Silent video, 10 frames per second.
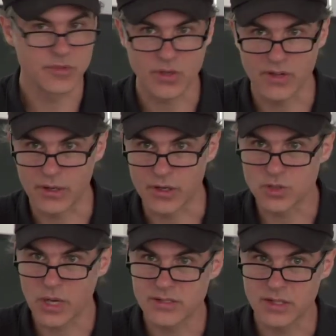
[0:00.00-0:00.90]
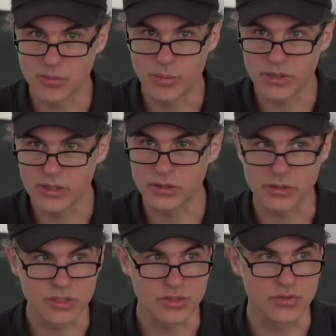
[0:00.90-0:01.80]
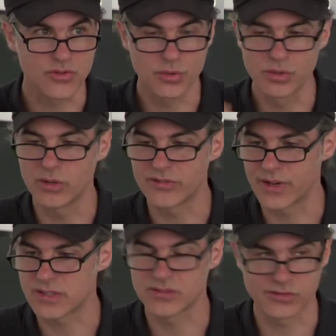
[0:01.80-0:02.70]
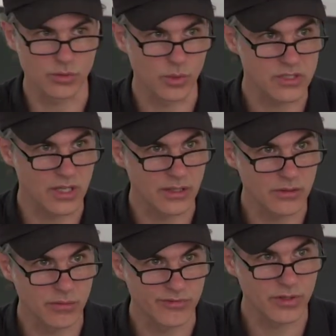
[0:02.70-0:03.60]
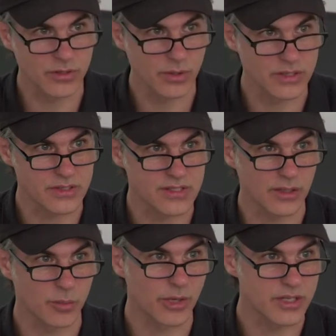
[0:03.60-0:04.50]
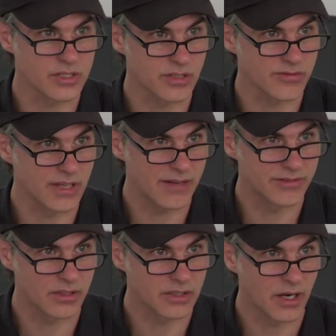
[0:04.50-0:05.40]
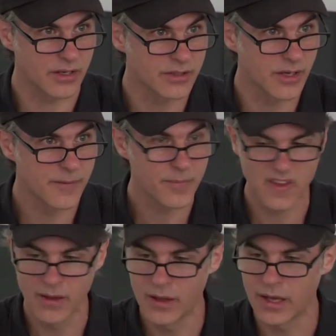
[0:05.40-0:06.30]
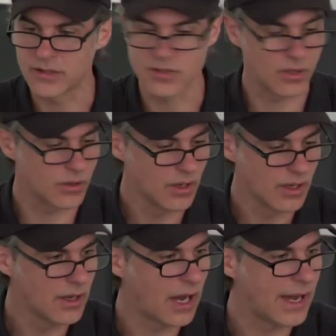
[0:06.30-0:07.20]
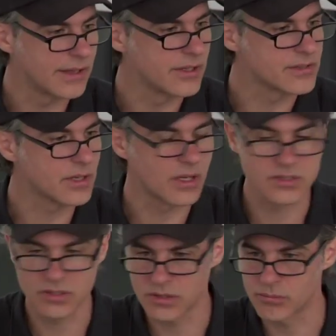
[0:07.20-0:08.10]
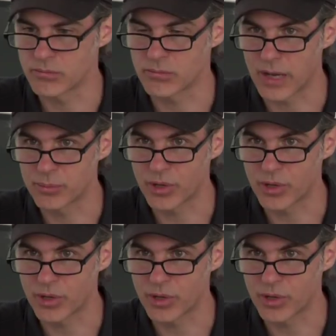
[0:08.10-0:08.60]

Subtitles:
So they are addressing political issues through a festival which they refer to as a celebration of the avant-garde. And so I had discussed my